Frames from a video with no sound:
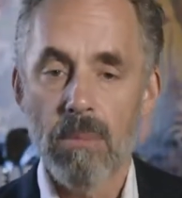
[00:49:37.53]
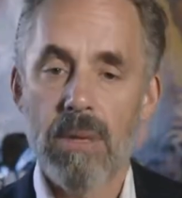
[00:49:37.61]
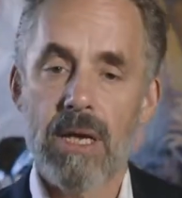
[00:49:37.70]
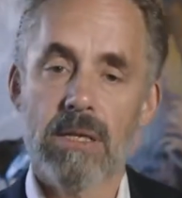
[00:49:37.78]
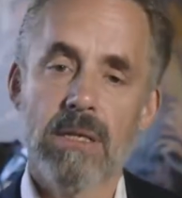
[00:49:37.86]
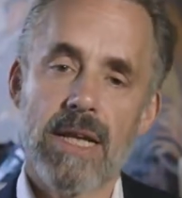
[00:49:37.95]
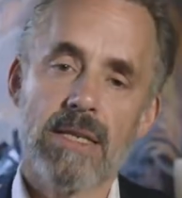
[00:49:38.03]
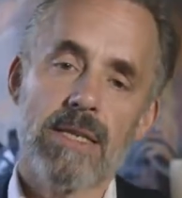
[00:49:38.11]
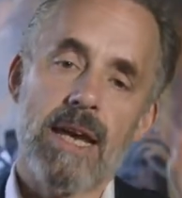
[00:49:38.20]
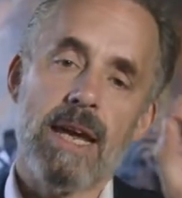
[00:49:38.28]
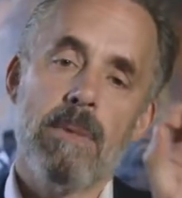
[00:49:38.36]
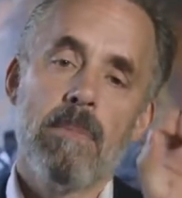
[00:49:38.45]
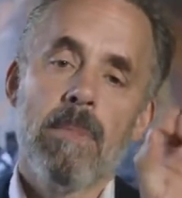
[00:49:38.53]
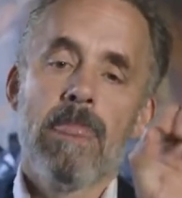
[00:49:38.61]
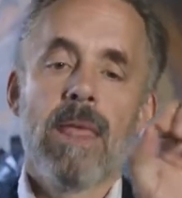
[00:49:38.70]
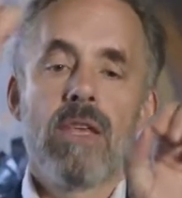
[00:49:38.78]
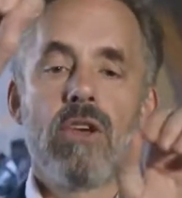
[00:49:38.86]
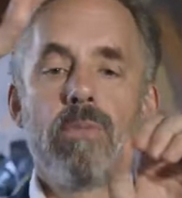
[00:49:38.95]
Because let's say
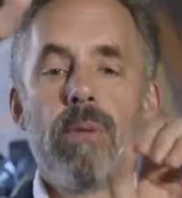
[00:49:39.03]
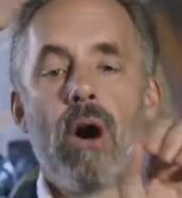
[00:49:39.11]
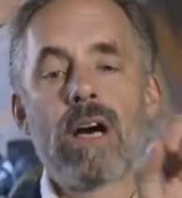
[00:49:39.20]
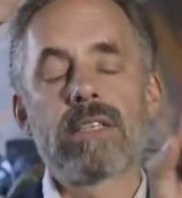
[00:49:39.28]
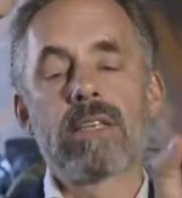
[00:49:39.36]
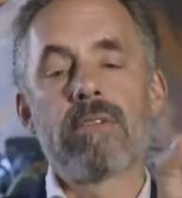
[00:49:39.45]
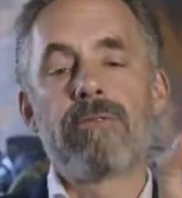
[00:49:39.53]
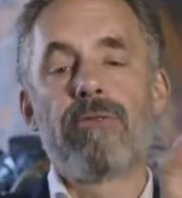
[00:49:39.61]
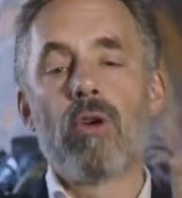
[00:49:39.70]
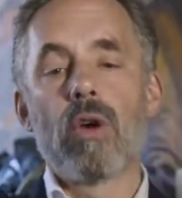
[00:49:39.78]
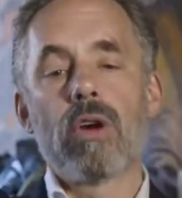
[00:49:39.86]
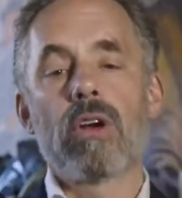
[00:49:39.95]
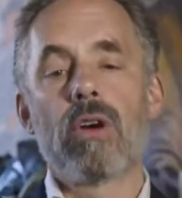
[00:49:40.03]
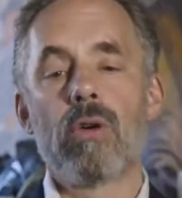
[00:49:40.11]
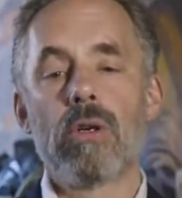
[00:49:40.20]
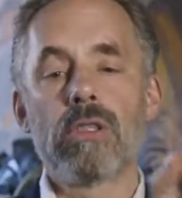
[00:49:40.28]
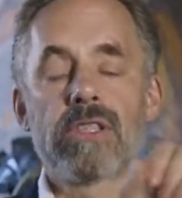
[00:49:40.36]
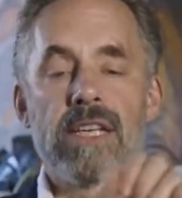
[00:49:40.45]
you posit 4
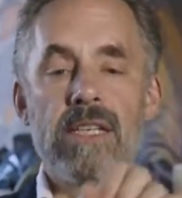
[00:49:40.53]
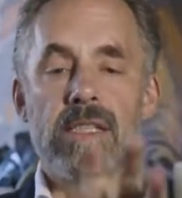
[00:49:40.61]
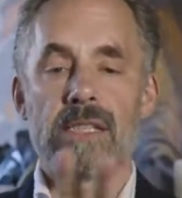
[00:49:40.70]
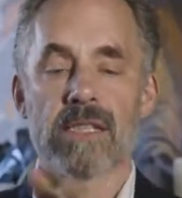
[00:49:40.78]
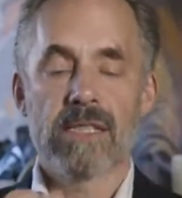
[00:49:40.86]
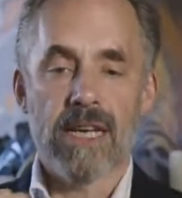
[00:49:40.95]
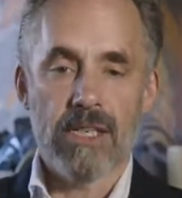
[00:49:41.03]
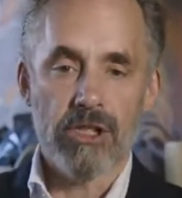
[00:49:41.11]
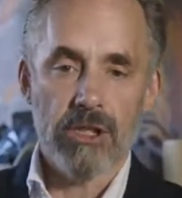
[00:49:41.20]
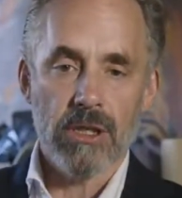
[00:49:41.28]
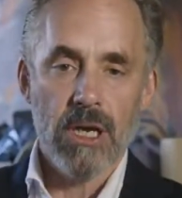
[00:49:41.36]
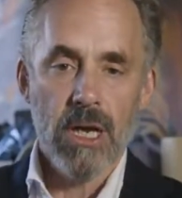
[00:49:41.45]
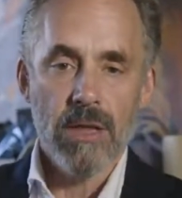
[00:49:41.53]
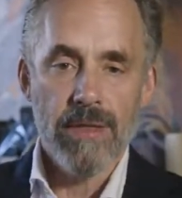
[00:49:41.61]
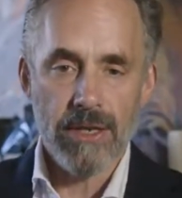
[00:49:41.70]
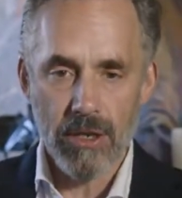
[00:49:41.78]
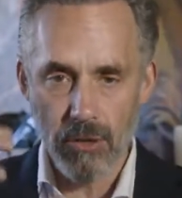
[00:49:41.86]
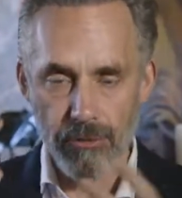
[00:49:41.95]
goals in succession
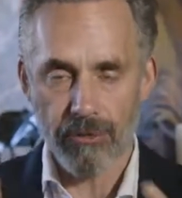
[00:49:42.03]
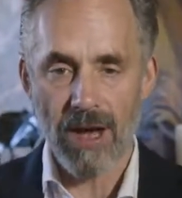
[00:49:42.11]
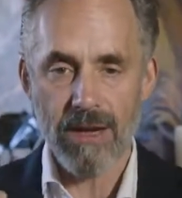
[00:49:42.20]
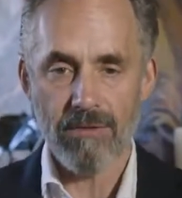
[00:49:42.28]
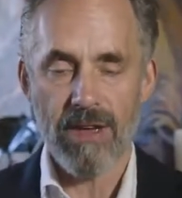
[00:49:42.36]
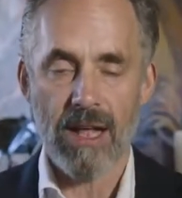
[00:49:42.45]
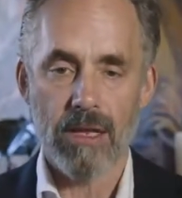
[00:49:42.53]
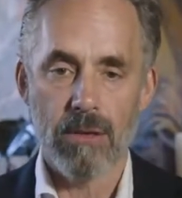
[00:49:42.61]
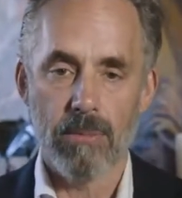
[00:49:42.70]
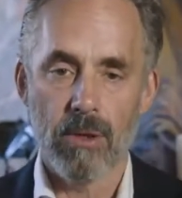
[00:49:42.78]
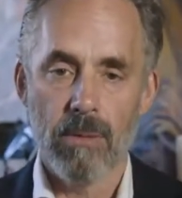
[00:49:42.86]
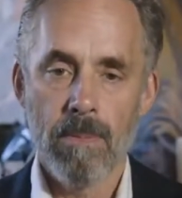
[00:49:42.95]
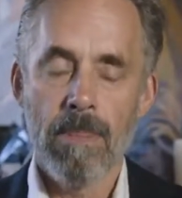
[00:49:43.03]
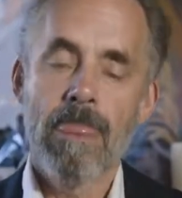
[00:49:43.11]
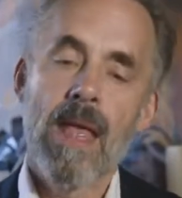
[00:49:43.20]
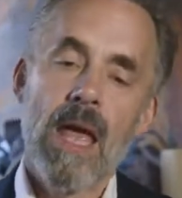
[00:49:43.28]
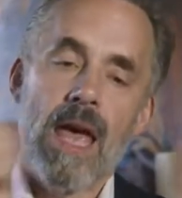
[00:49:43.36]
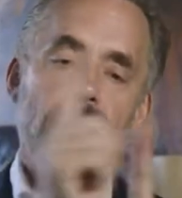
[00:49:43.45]
that you find valuable,
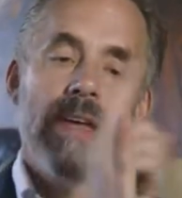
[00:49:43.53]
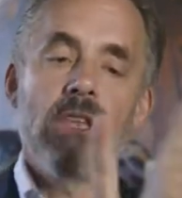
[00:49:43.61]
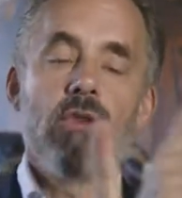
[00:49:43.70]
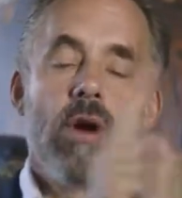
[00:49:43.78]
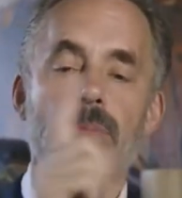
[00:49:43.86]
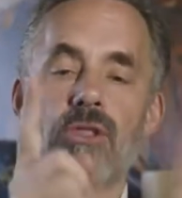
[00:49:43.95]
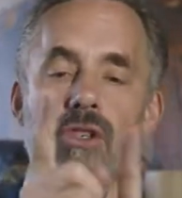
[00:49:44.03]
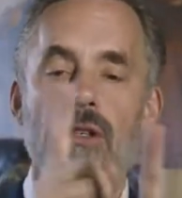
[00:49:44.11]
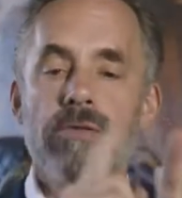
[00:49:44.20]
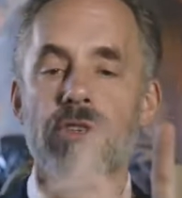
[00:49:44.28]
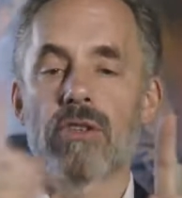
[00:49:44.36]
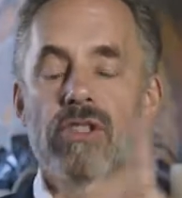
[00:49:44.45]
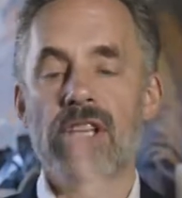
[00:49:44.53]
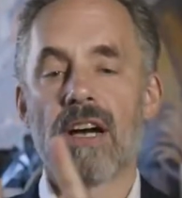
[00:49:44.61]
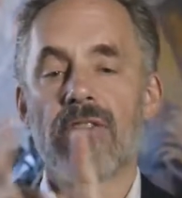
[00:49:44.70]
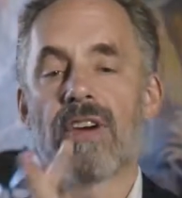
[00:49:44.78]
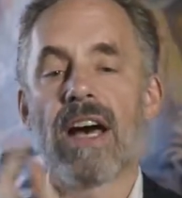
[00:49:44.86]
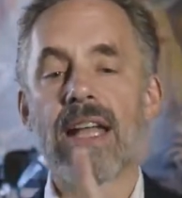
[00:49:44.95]
and then you observe
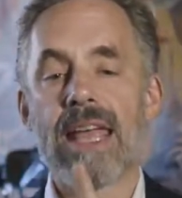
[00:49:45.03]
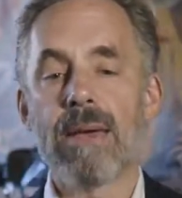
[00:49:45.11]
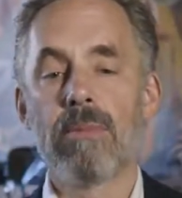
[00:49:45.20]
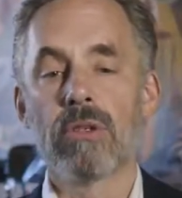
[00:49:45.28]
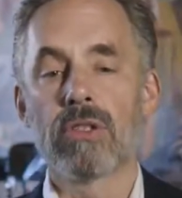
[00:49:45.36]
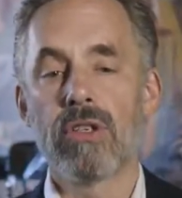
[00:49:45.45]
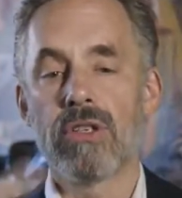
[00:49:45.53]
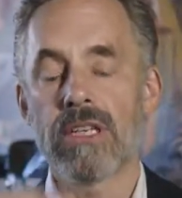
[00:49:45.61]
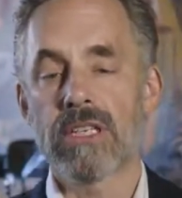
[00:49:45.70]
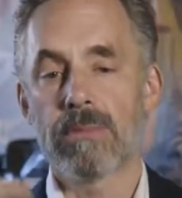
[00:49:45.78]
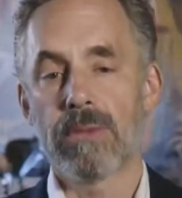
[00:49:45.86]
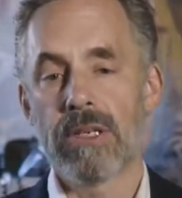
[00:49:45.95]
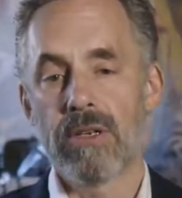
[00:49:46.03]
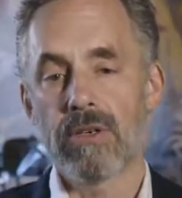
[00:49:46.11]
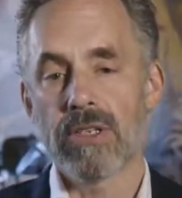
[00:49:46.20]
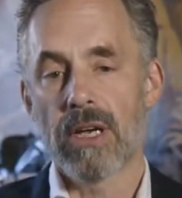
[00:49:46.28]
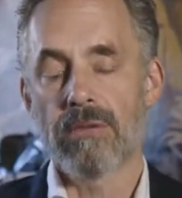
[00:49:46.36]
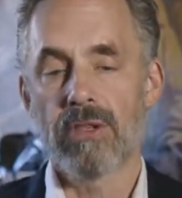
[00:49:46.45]
yourself unable to discipline
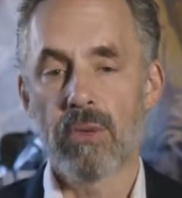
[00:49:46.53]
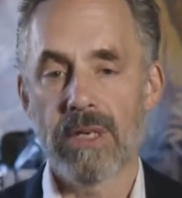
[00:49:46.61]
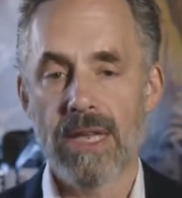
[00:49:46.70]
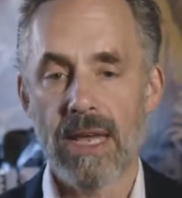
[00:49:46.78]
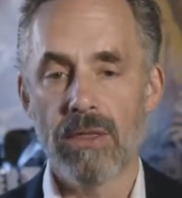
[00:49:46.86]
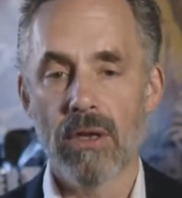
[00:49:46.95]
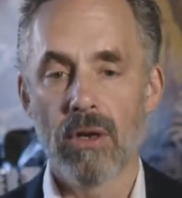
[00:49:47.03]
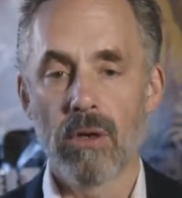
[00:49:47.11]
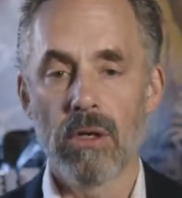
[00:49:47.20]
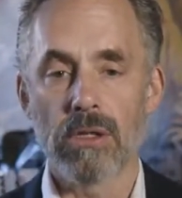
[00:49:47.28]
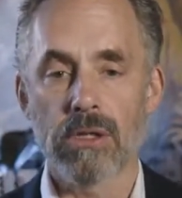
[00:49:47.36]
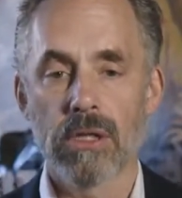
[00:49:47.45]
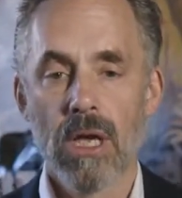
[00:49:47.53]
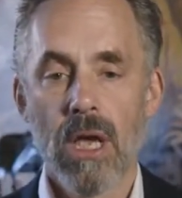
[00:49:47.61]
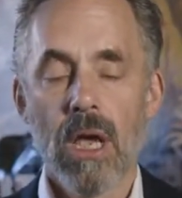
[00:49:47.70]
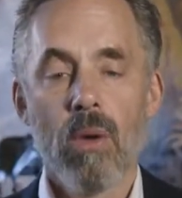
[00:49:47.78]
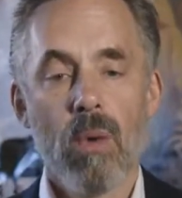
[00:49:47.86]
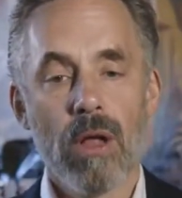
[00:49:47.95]
yourself to attain the goals.
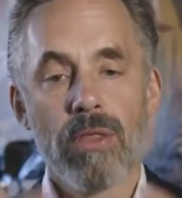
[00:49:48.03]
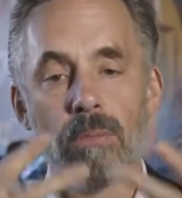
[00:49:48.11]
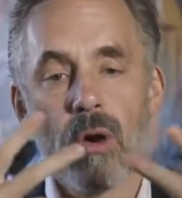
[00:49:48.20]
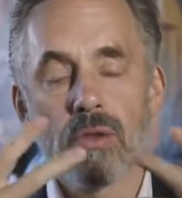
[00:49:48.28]
Well,